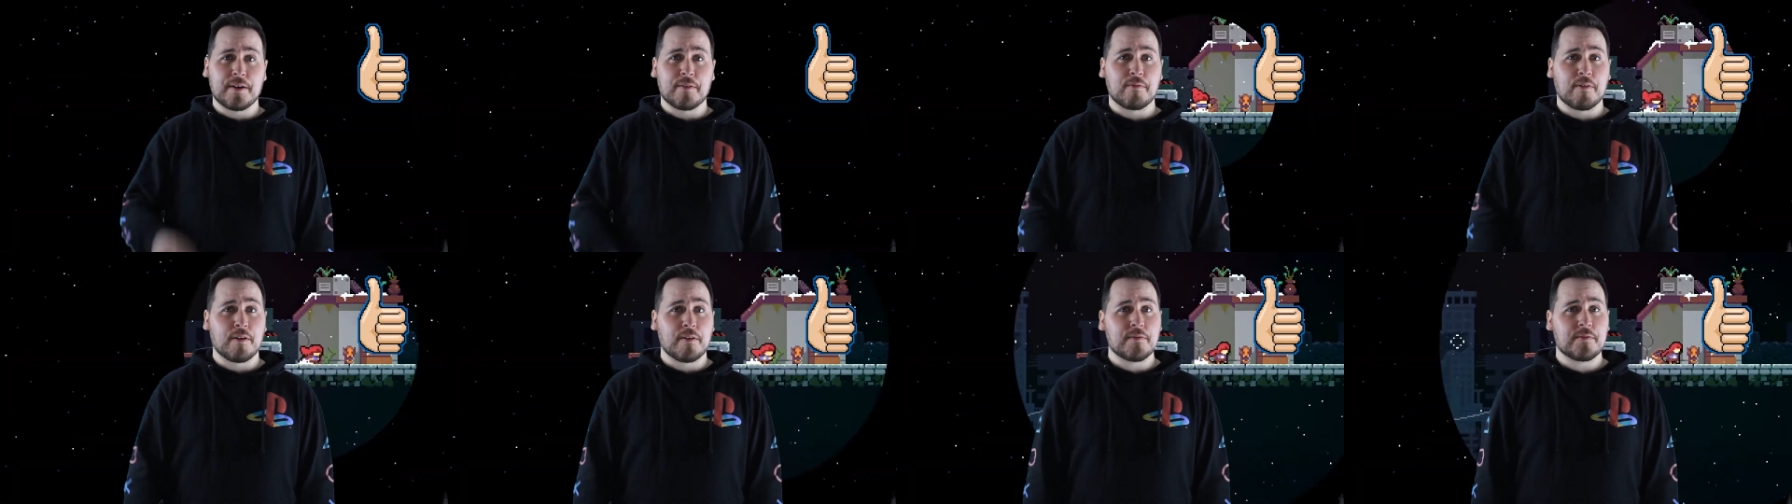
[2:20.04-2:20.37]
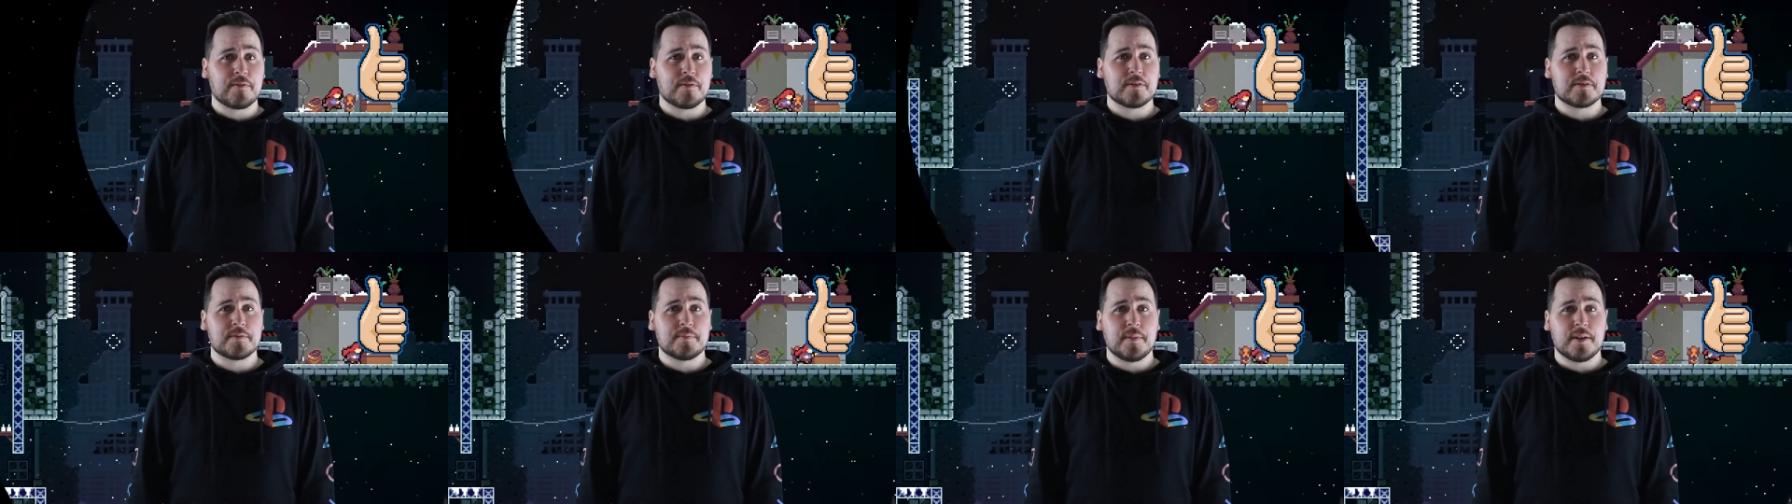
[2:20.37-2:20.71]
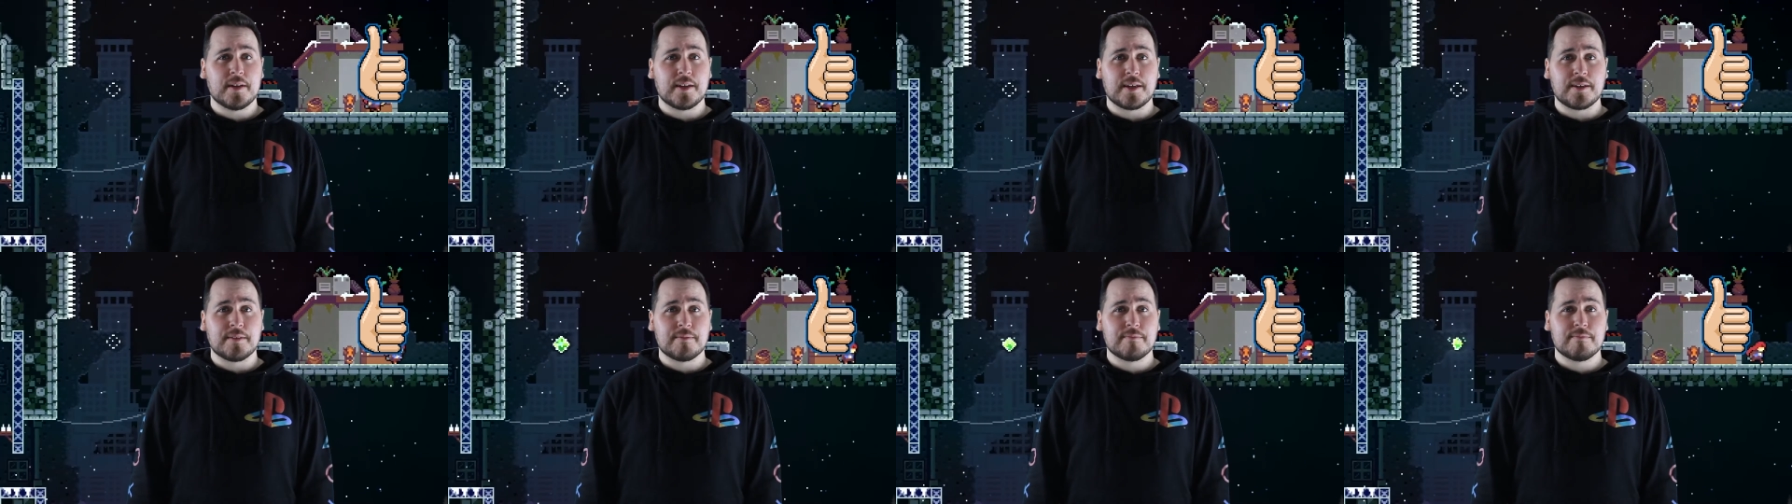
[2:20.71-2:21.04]
a run for its
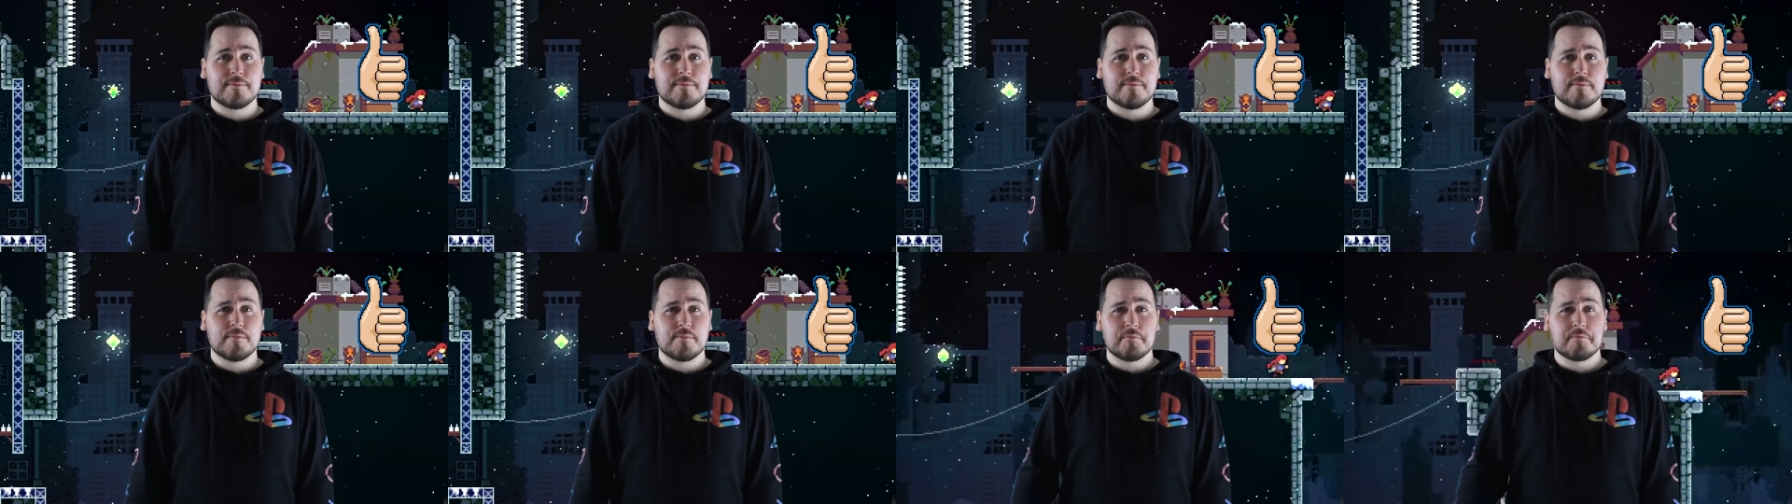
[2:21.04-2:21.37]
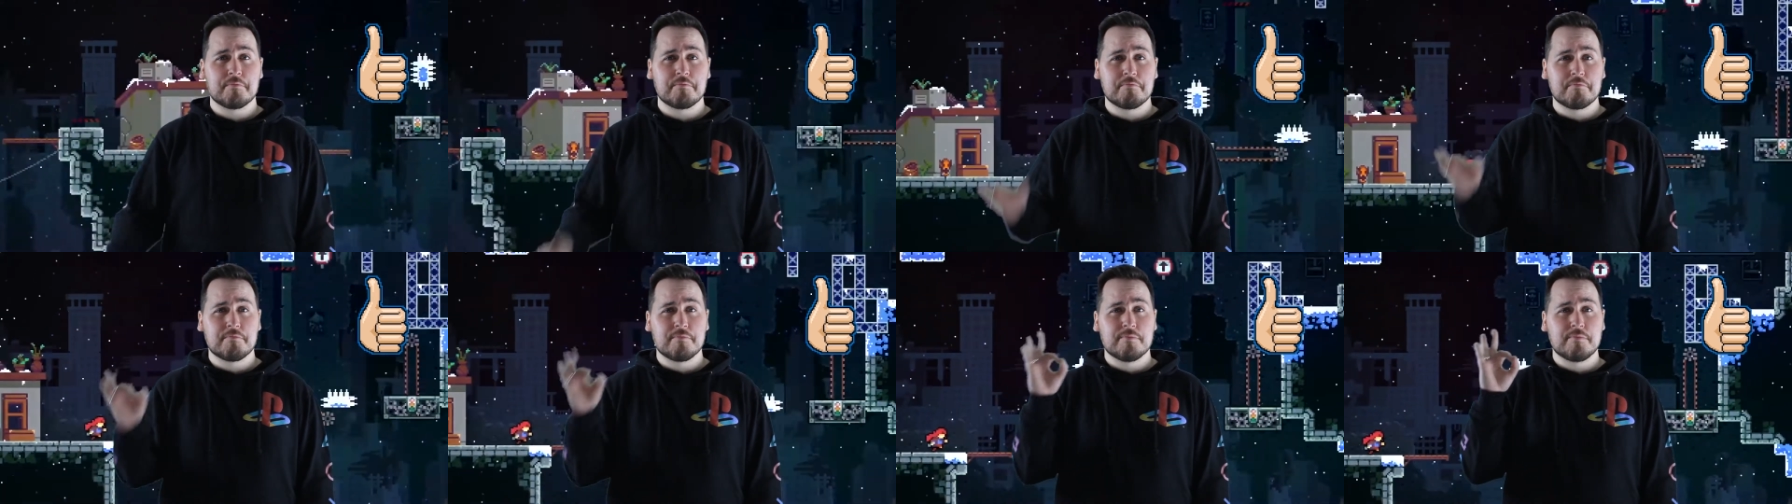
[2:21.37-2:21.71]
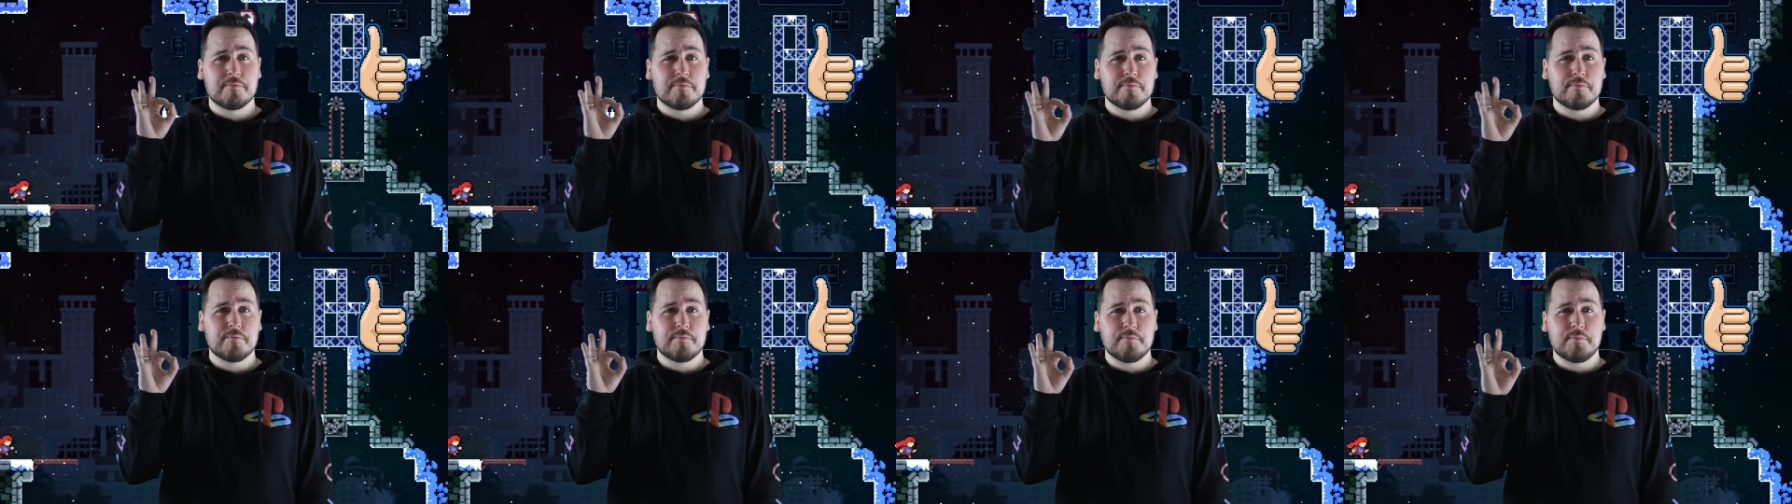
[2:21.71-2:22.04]
money.
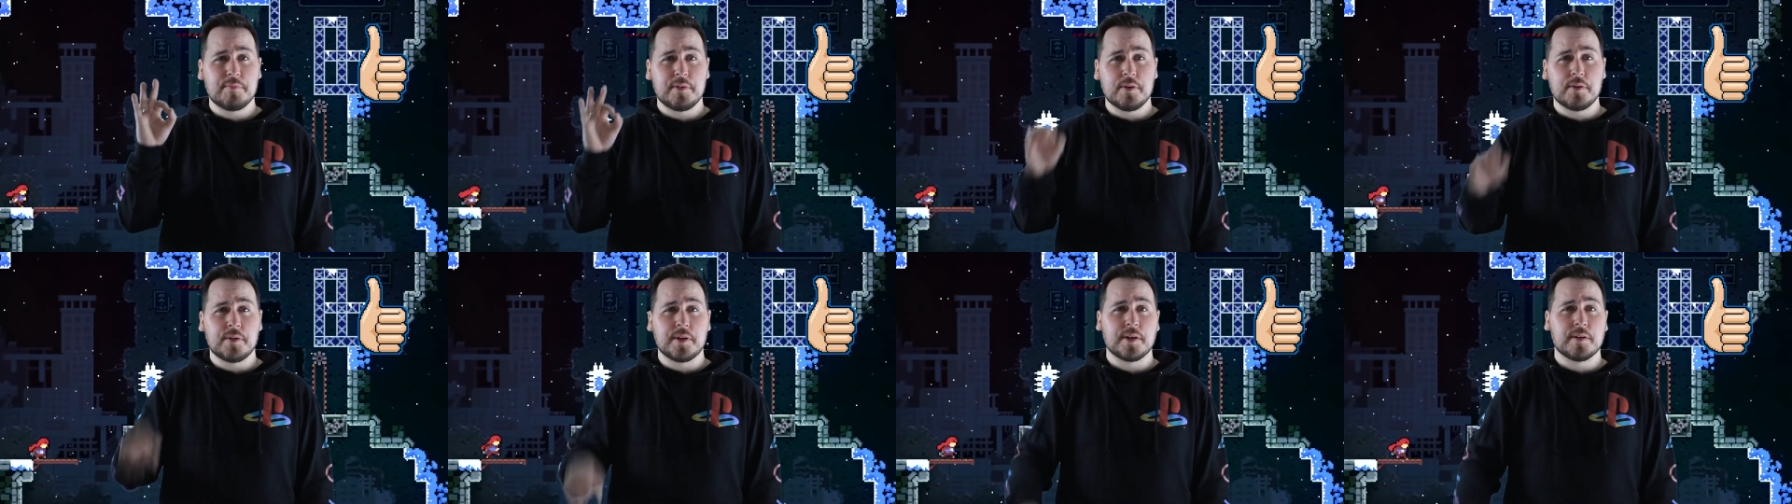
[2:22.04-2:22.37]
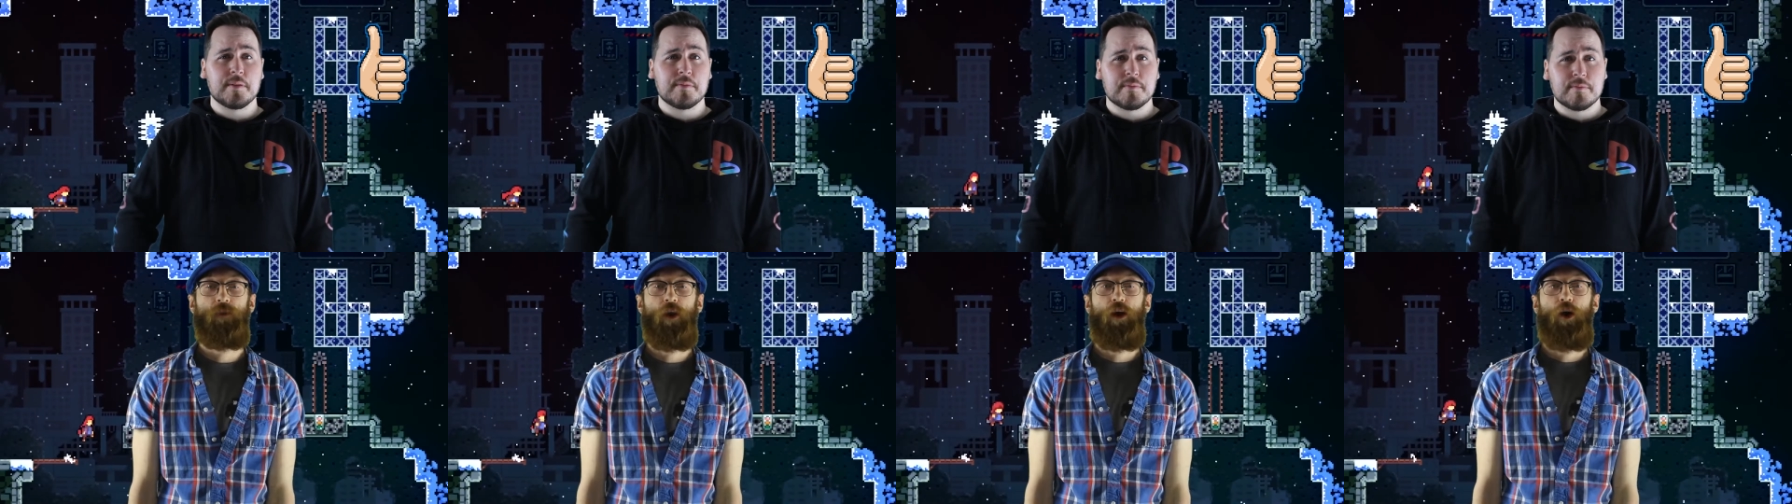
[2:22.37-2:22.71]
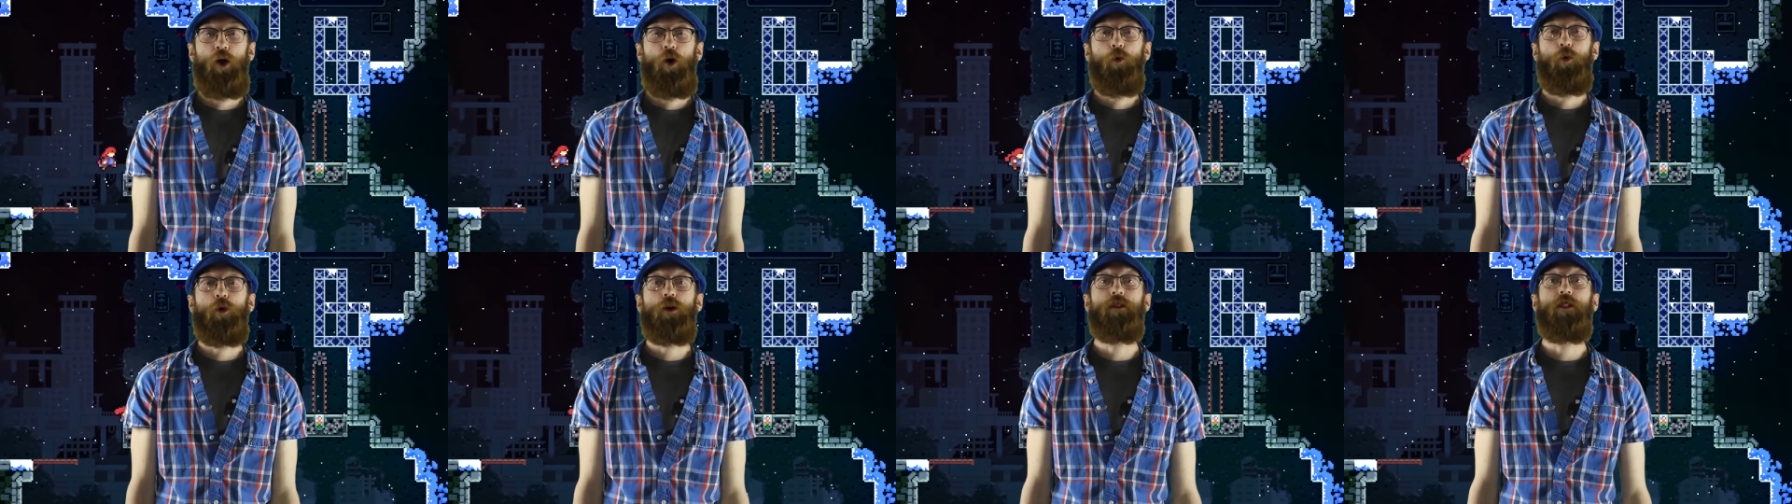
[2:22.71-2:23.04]
Beauty.
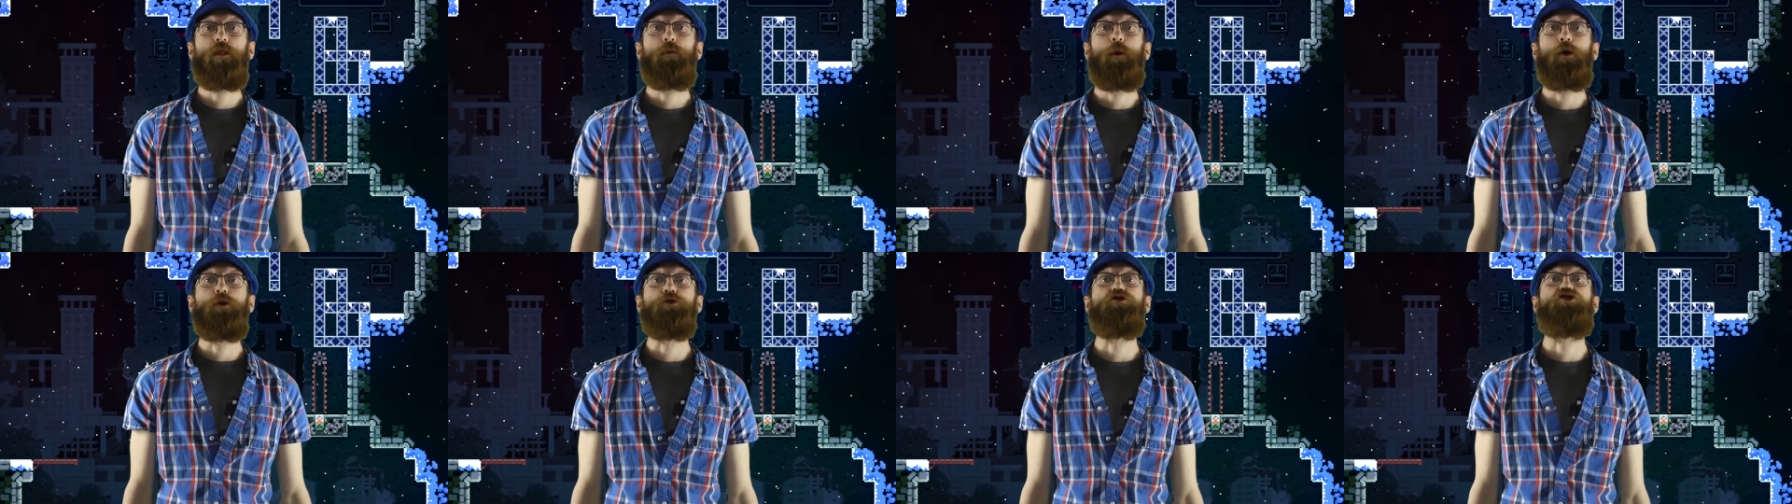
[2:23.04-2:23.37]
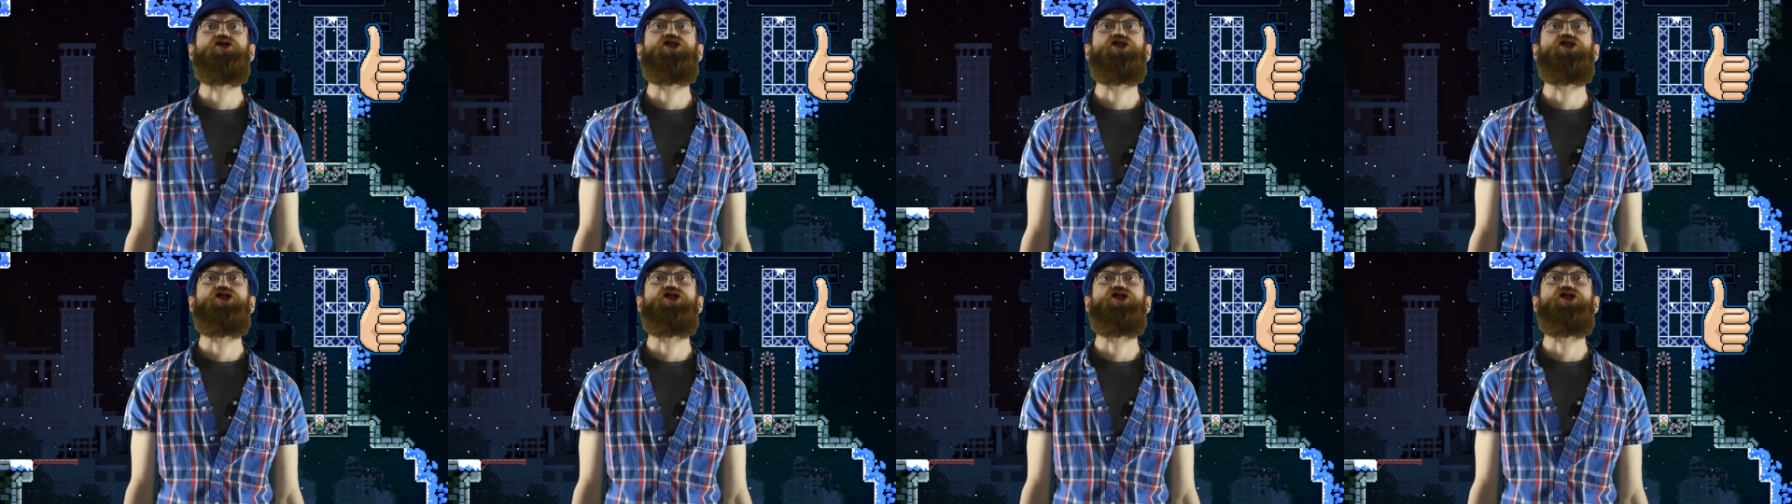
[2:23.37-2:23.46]
One of the most